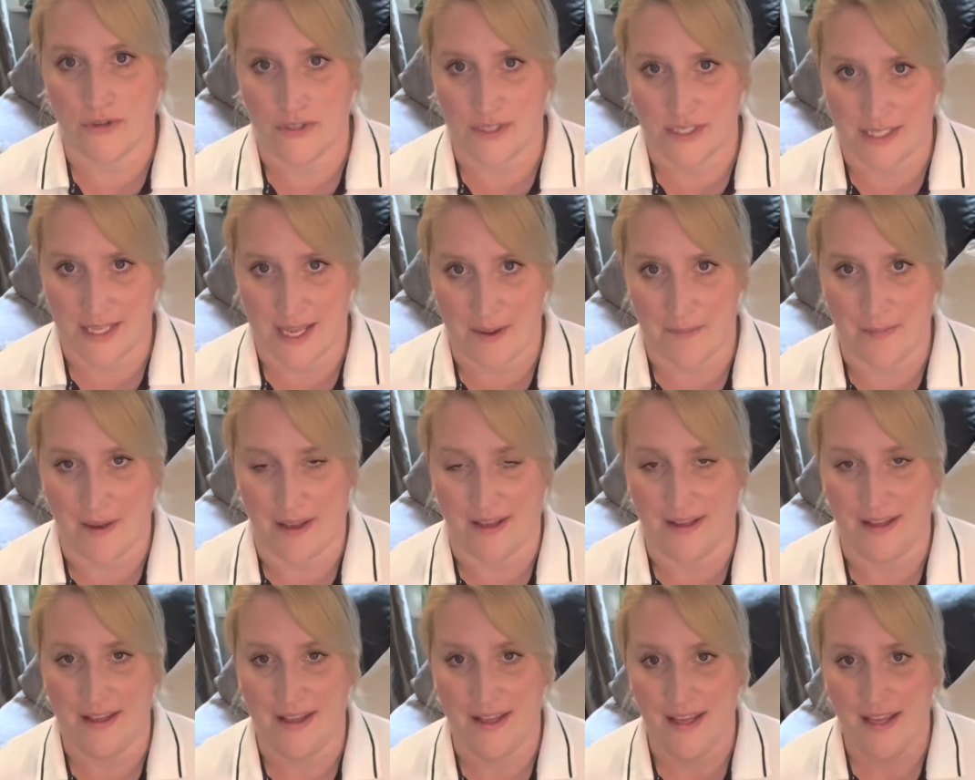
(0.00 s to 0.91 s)
stepping.
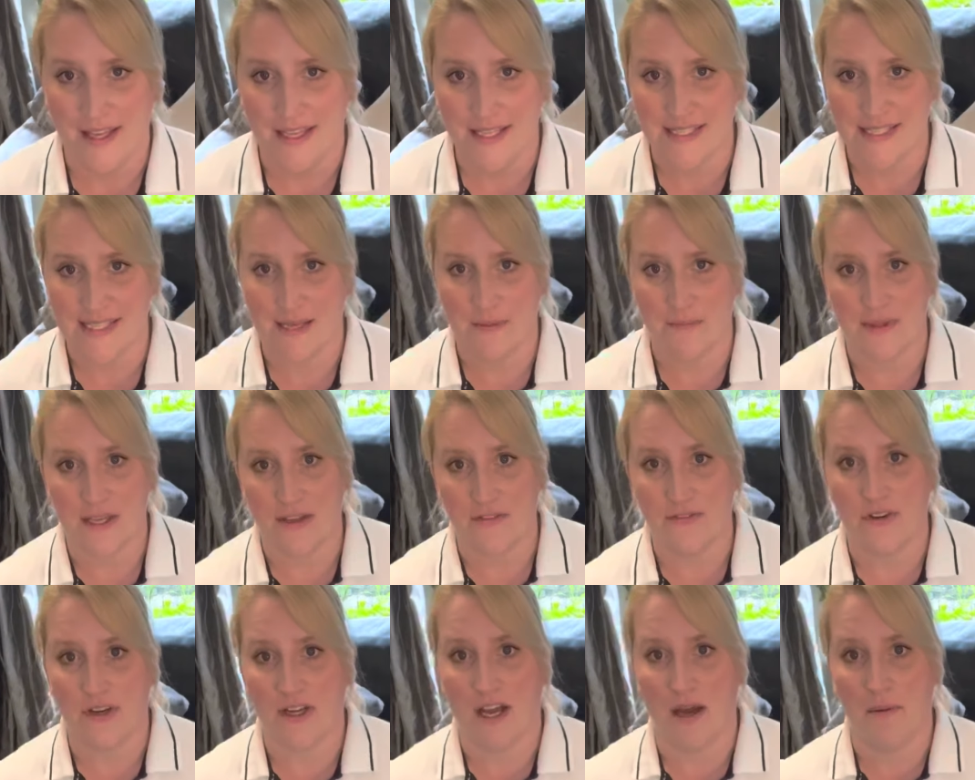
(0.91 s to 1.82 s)
Same thing
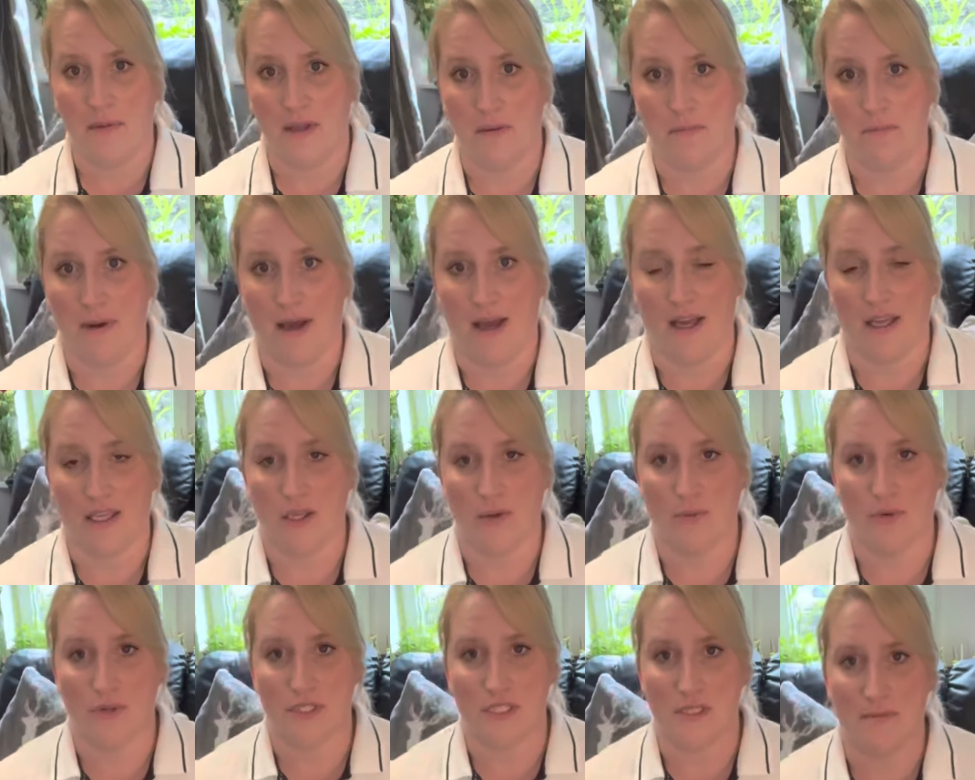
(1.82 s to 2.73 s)
for coming back. You
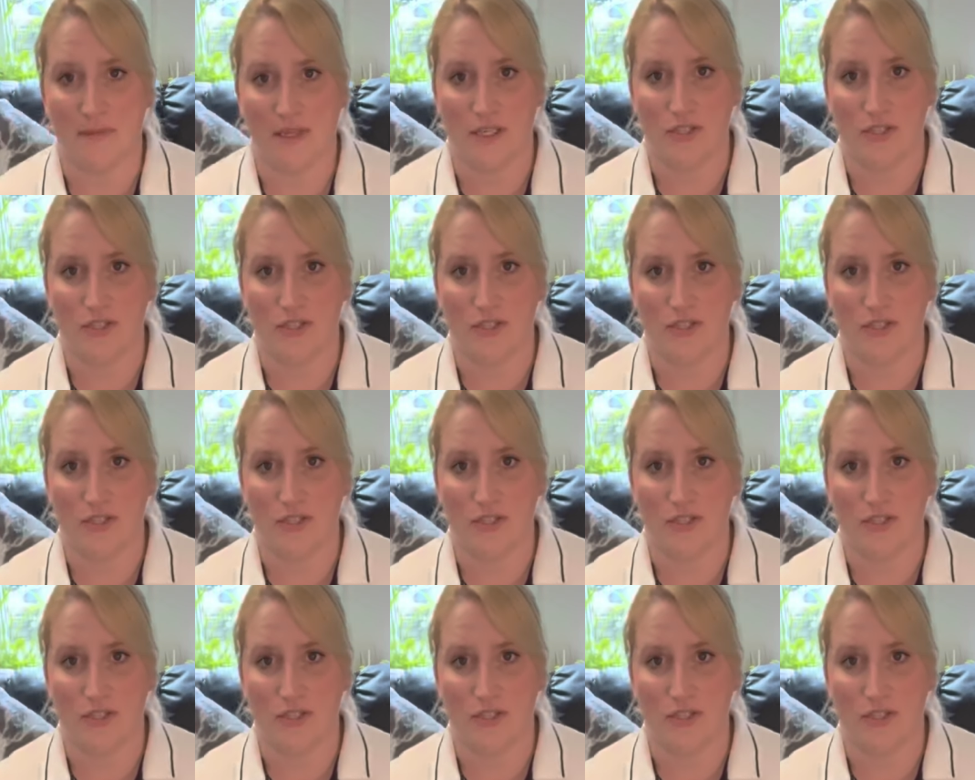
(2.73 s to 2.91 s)
want to make